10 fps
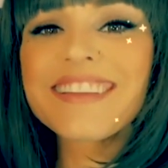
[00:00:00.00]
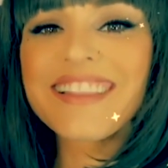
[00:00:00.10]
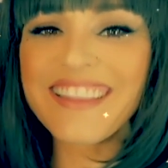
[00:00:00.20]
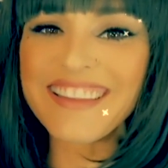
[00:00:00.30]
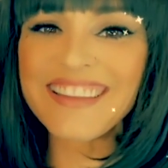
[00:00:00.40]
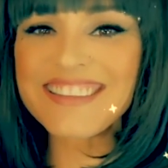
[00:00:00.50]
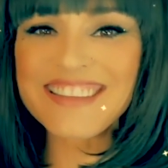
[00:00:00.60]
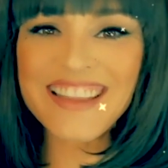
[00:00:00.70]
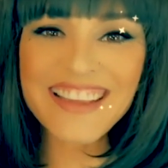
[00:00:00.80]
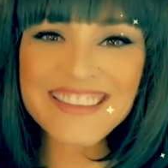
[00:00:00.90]
then this
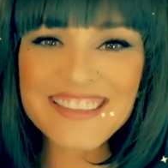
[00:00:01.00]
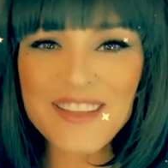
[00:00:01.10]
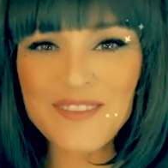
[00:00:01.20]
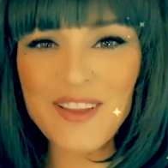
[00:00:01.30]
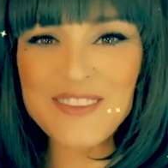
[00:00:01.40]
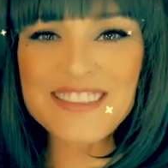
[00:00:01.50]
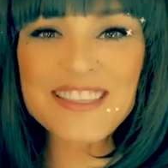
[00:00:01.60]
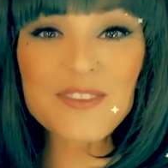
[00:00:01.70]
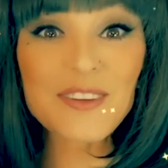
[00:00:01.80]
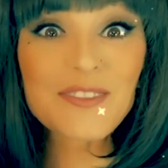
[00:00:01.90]
next hypnosis
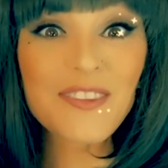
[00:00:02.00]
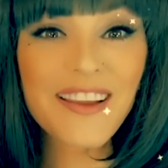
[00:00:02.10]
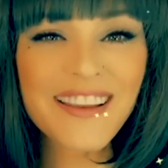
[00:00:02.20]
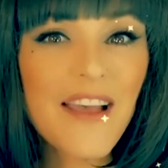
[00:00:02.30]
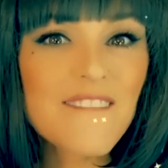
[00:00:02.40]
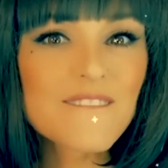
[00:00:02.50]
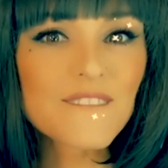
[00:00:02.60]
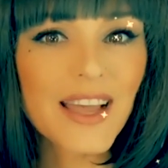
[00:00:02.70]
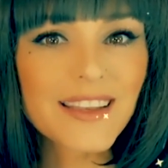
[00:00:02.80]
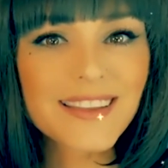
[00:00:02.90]
for Friday
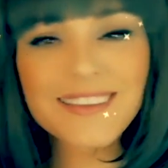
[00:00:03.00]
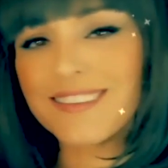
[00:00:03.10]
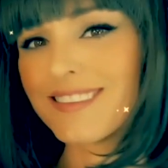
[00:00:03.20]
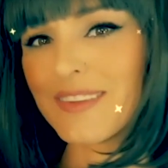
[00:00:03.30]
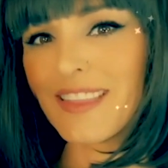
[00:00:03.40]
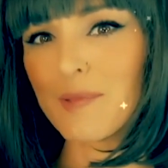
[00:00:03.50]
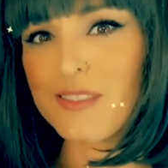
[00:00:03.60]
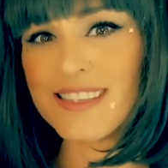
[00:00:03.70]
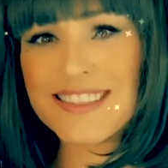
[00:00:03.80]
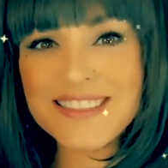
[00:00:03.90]
Fun with
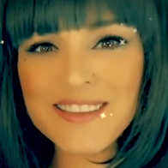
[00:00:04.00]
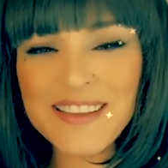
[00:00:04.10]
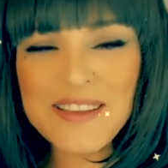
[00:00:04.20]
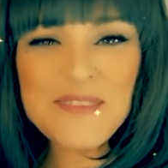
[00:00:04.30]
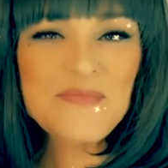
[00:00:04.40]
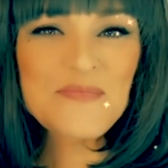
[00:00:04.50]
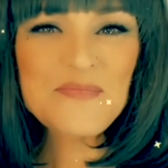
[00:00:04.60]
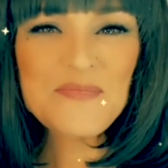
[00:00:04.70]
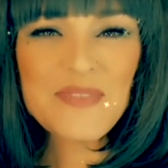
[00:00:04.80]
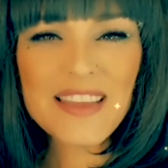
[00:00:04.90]
Hypnosis
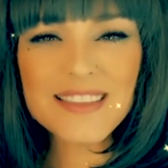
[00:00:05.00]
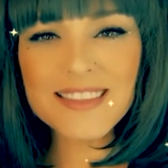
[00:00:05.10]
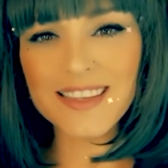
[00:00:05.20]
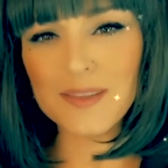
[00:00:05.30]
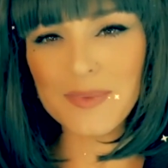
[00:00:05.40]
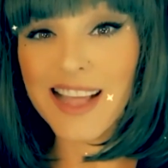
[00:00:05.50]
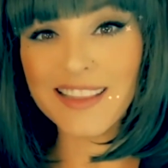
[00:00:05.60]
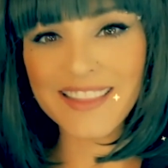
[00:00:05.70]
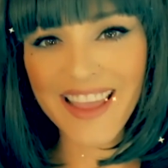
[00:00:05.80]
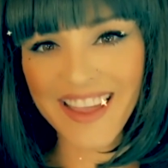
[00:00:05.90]
is gonna be
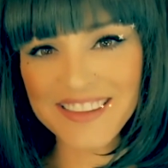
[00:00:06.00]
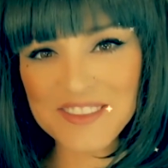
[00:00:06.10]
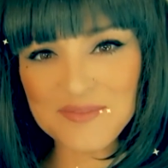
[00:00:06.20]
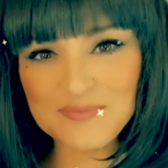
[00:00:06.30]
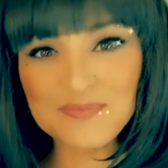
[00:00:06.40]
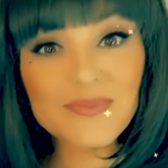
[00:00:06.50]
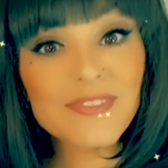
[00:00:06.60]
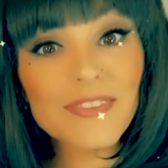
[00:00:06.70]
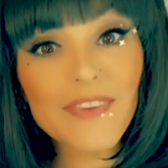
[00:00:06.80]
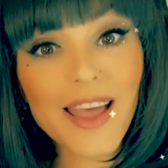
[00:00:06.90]
that.
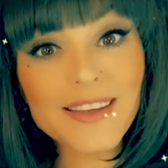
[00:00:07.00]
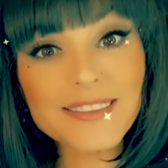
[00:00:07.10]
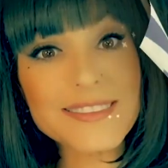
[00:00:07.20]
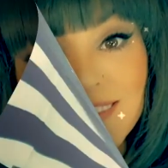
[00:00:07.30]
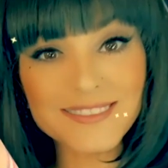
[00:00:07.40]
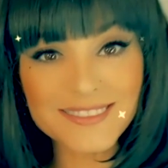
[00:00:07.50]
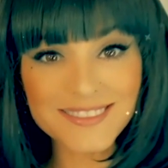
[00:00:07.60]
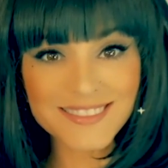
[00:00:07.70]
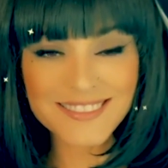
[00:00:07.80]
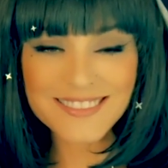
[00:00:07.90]
Fun.
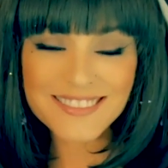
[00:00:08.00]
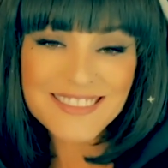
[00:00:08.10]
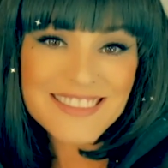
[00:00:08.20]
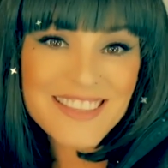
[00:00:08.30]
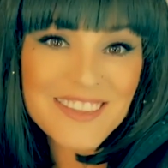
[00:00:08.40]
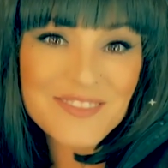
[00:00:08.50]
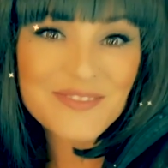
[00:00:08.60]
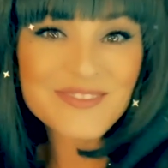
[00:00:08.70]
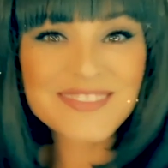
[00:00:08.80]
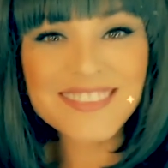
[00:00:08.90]
So,
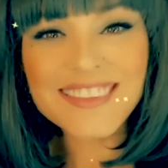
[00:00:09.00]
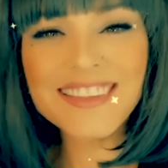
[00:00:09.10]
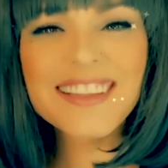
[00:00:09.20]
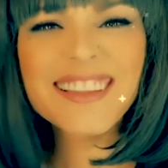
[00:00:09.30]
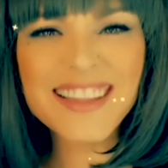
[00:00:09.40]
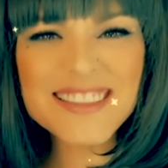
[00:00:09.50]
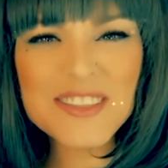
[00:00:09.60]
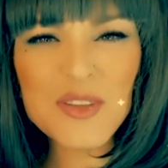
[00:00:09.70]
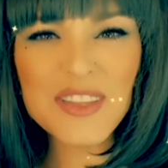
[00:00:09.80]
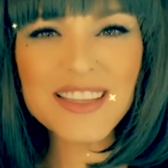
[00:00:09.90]
let's
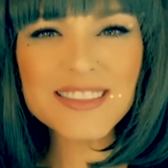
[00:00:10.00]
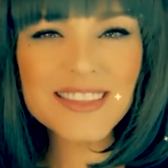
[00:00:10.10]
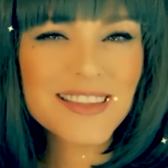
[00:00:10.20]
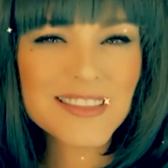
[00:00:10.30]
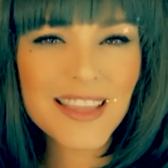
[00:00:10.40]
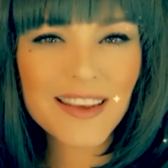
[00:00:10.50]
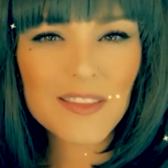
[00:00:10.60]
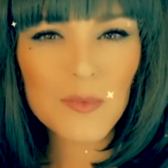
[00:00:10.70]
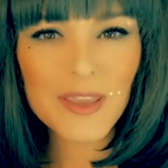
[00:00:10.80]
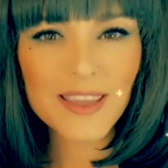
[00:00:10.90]
do this. It's the end of the
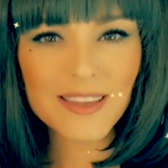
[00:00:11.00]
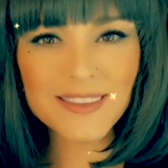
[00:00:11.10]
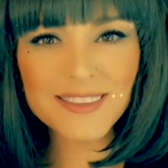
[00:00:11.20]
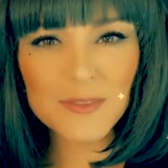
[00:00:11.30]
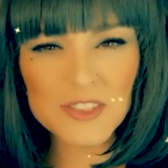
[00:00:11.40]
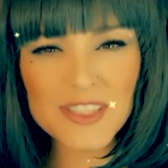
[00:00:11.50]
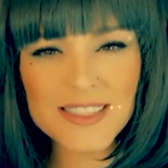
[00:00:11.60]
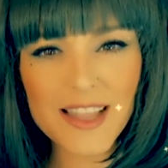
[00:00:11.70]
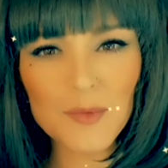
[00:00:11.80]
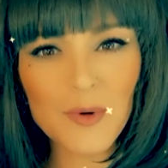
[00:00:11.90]
weekend. We should
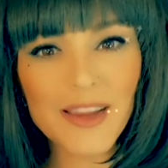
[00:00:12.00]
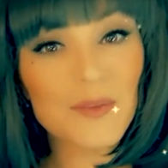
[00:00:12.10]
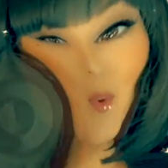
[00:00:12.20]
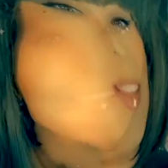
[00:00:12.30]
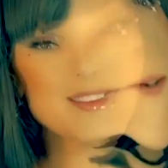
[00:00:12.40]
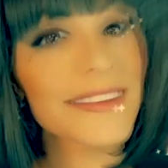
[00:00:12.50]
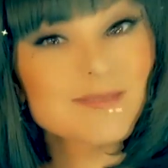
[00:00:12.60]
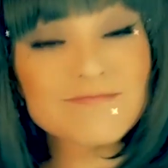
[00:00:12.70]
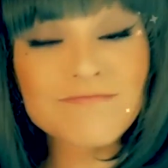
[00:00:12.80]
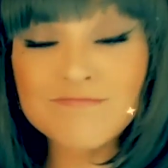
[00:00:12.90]
celebrate with
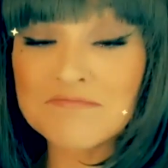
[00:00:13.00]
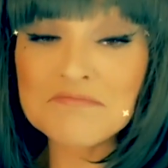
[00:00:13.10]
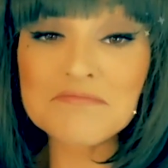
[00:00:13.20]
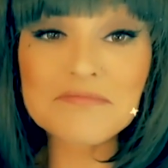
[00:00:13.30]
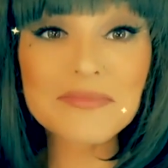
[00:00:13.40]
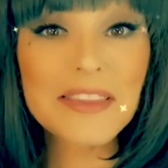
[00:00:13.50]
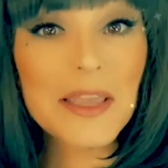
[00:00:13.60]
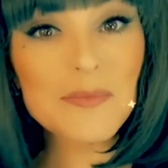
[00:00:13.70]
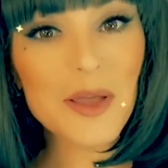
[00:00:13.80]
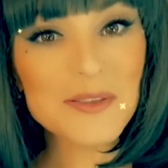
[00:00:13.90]

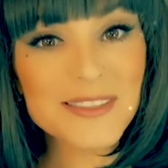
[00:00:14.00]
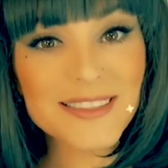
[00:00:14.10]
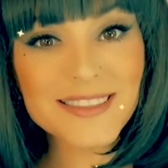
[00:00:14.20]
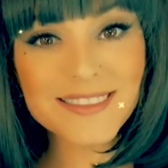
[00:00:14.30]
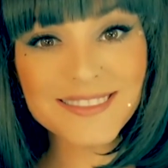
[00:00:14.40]
hypnosis.